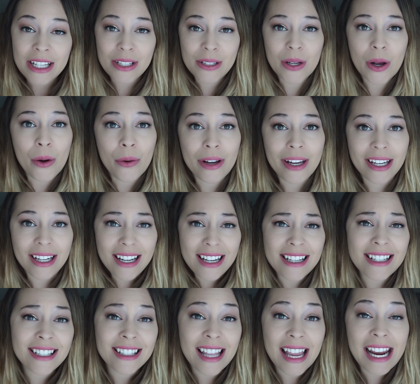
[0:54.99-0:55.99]
So it
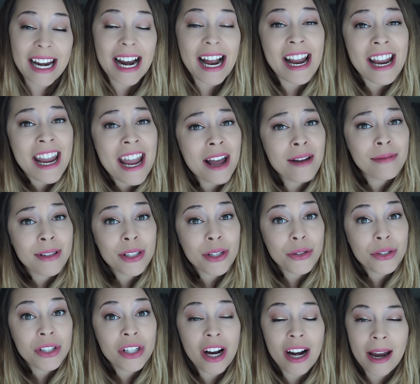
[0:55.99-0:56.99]
is late. I am
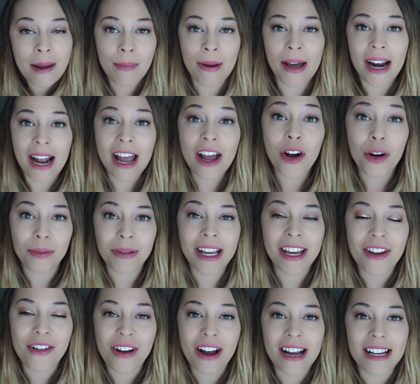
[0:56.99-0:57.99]
so sorry, but I hope
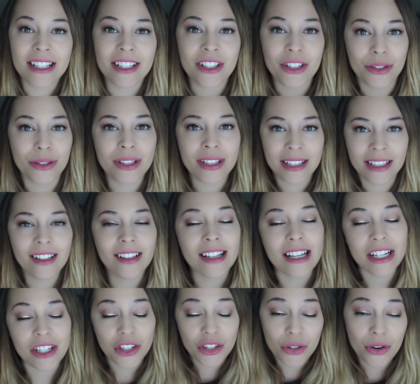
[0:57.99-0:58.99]
that you guys do still
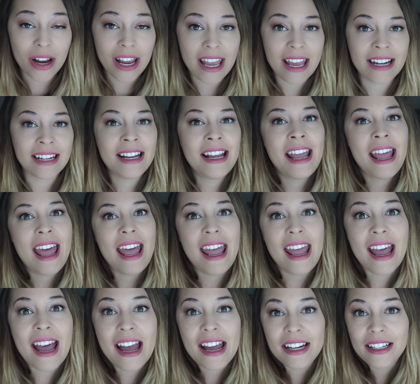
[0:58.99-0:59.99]
enjoy it
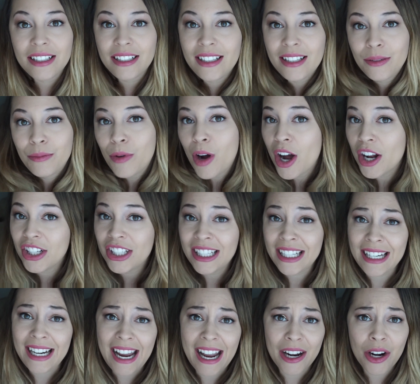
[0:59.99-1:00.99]
and watch
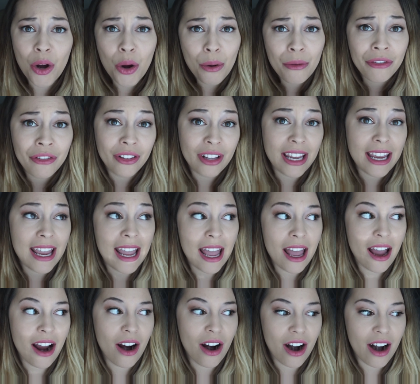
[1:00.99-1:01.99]
it and hopefully
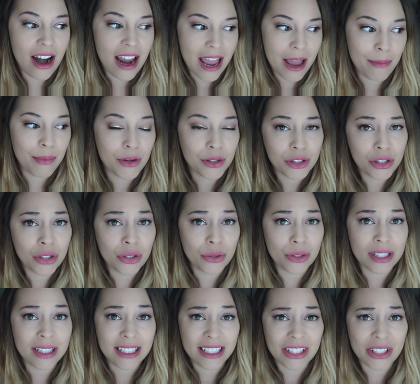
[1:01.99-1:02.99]
are able to
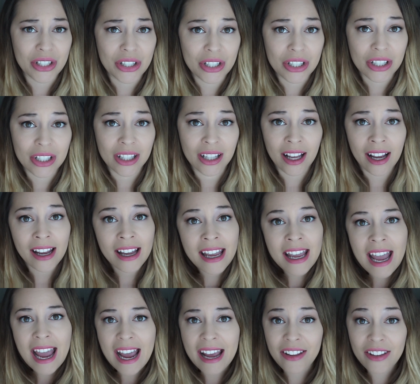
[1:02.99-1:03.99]
still
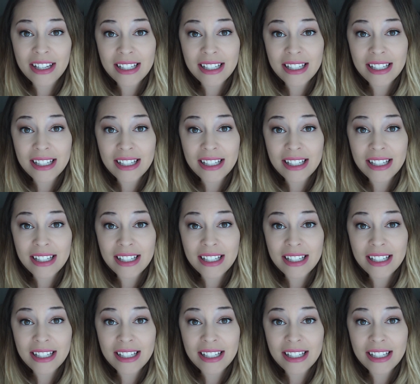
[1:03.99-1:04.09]
at